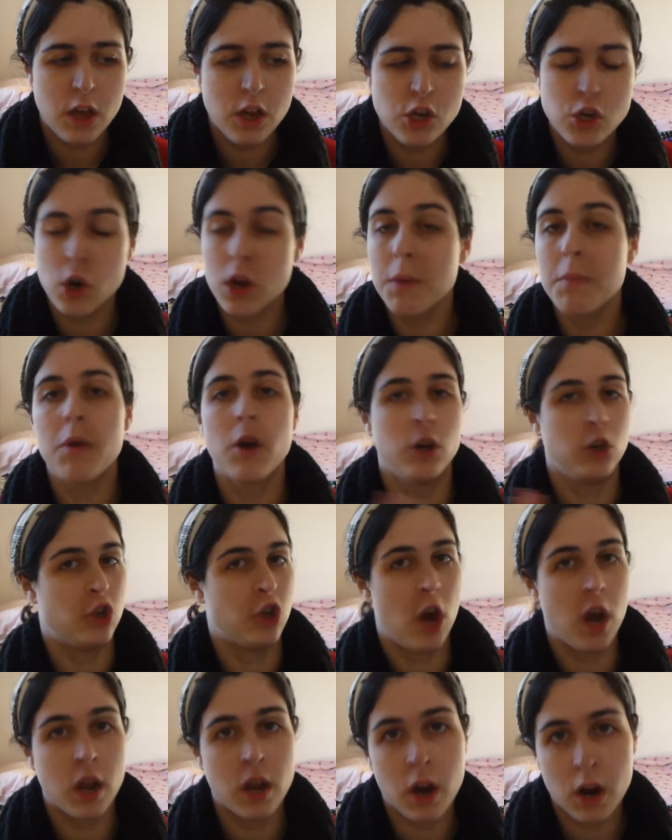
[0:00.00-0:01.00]
don't get me wrong,
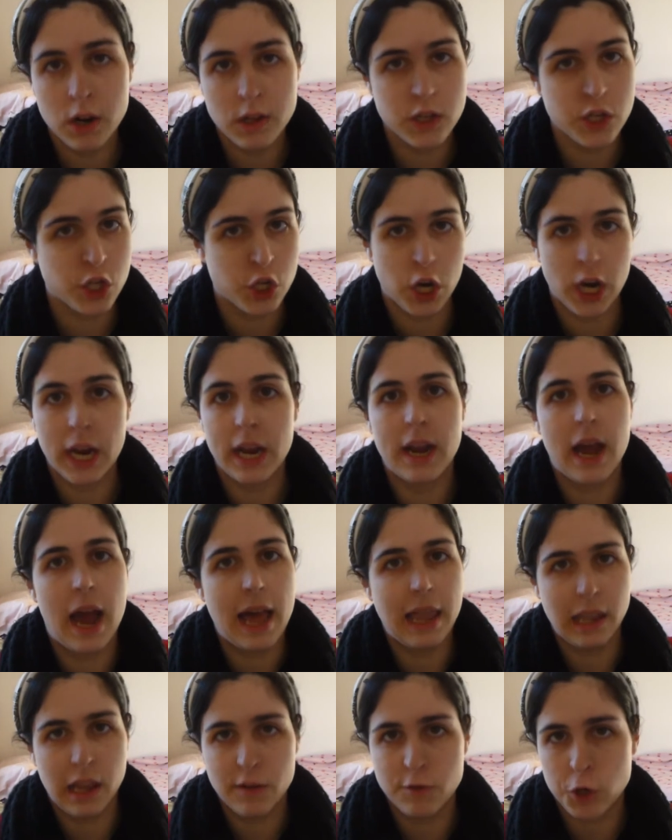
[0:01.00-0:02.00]
drawing cards is great. I
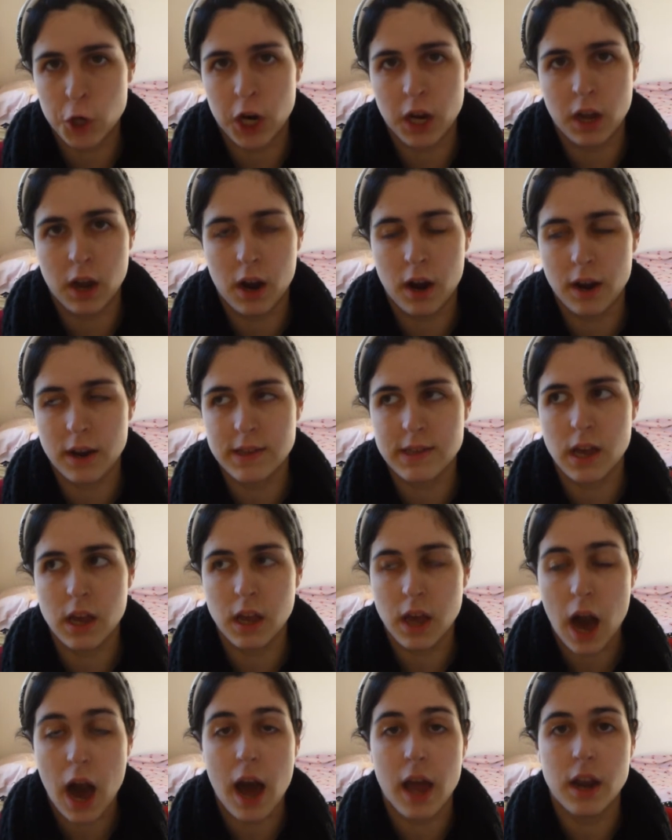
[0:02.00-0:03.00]
love drawing cards.
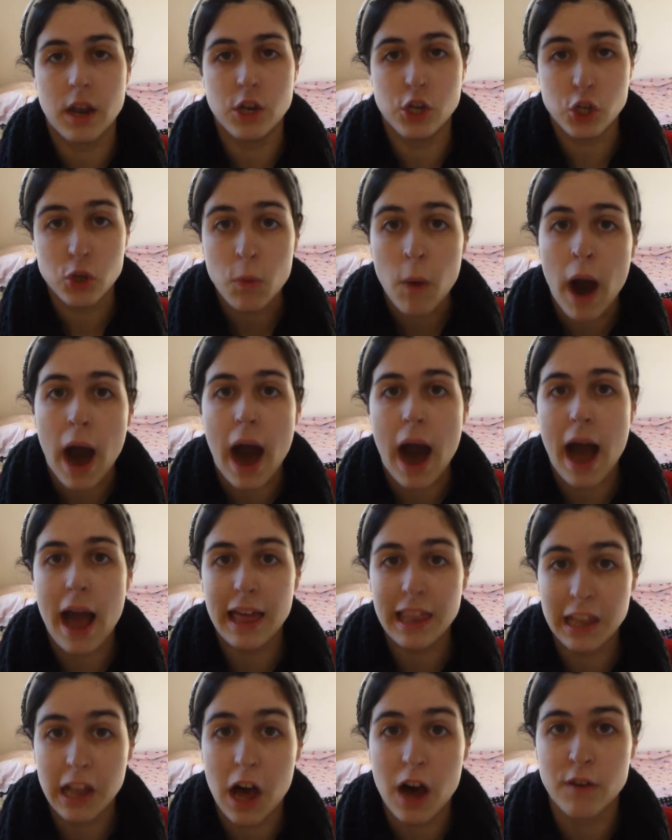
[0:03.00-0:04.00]
God, do I
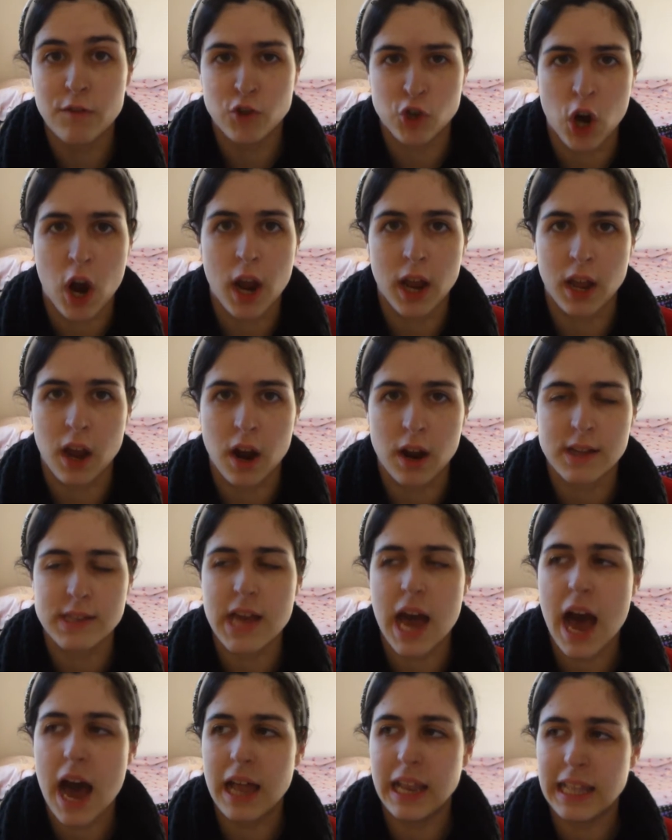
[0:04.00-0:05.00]
love drawing cards.
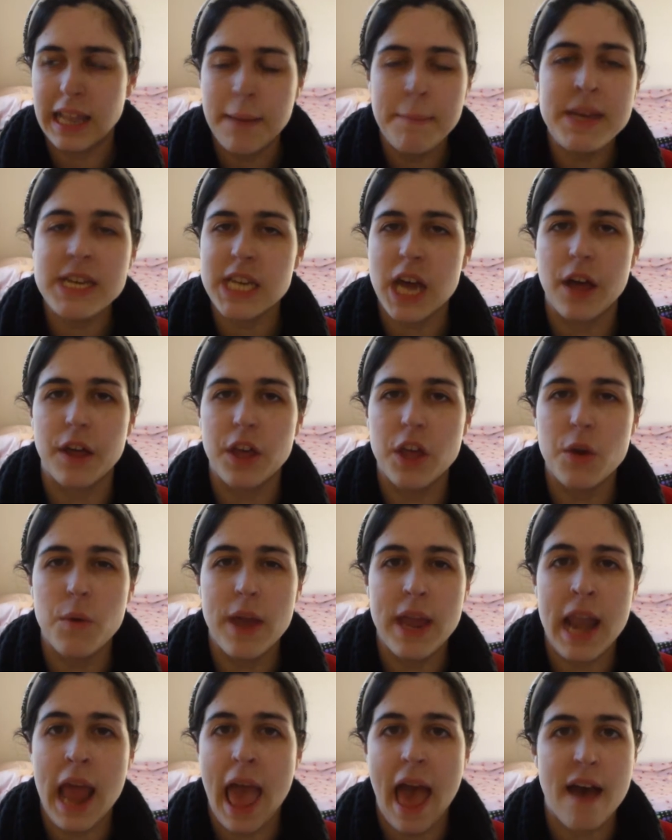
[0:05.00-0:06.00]
Let me tell you,
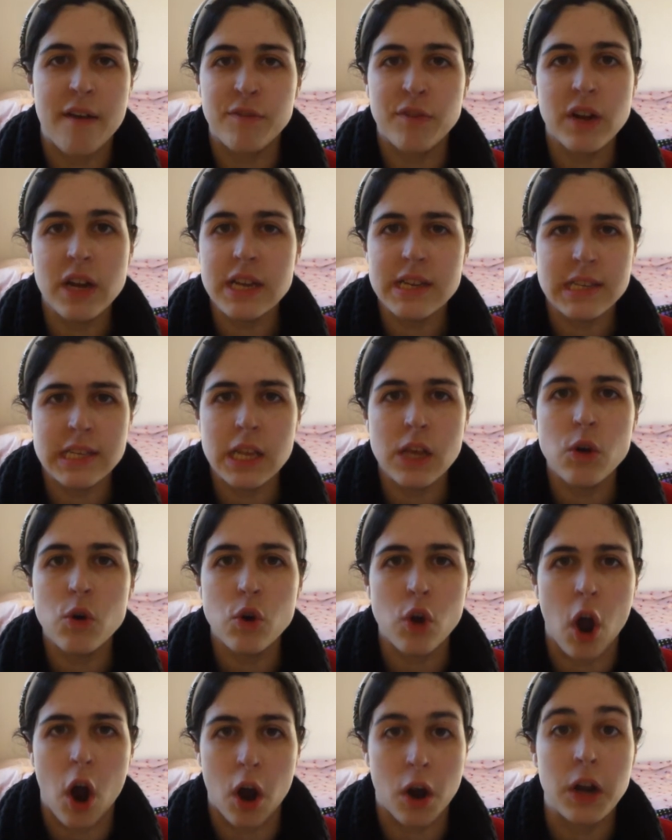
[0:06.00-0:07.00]
in every single
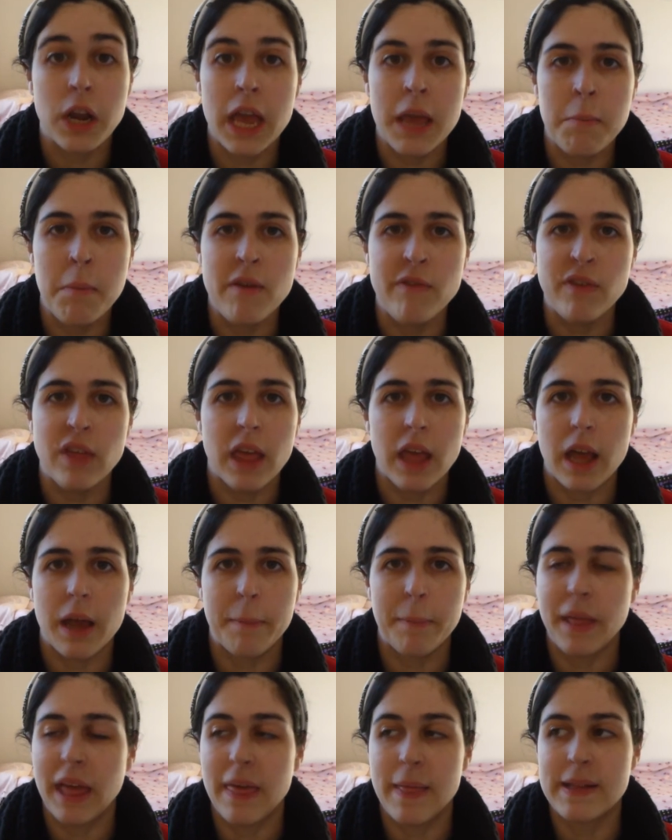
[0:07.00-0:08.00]
card game I feel like I
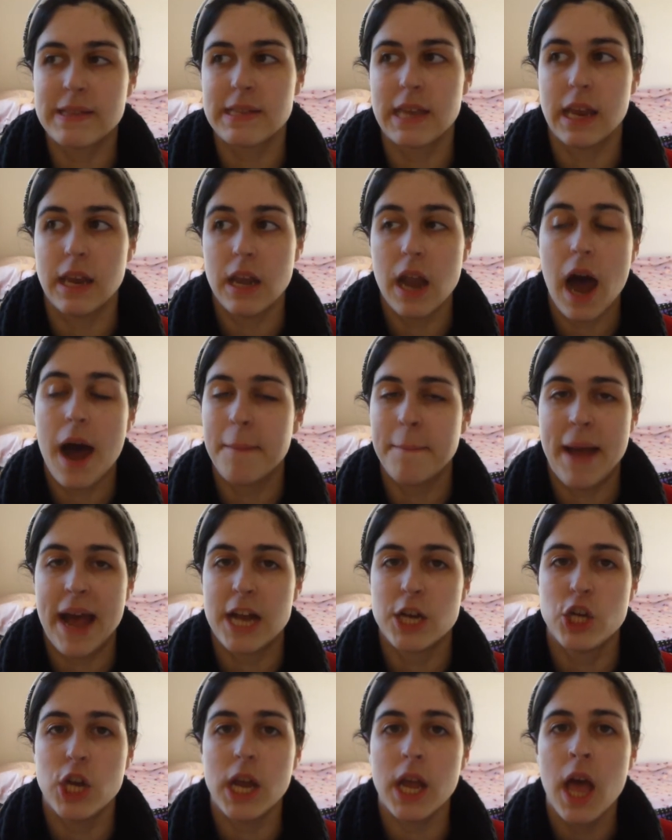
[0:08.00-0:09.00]
play that's like not
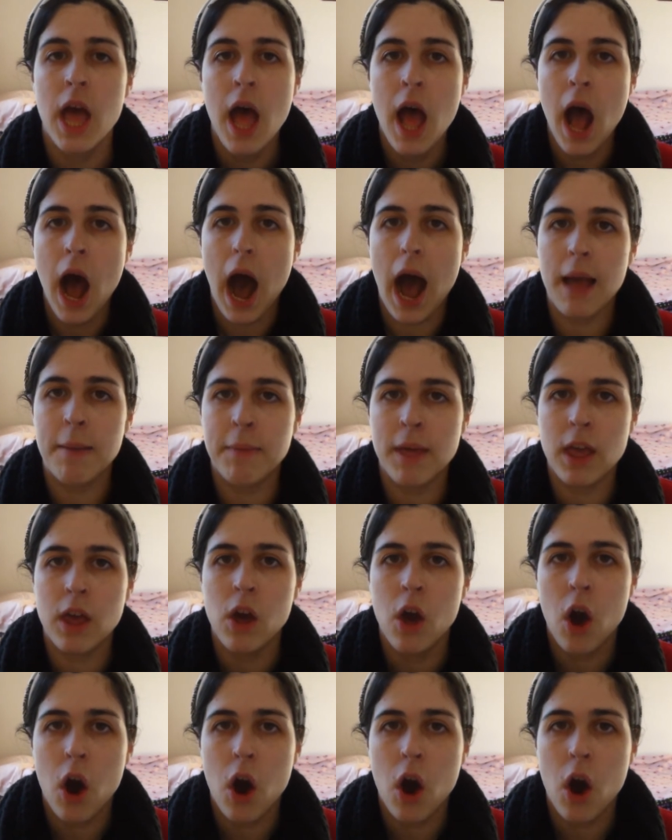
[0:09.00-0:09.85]
Magic, I'm like,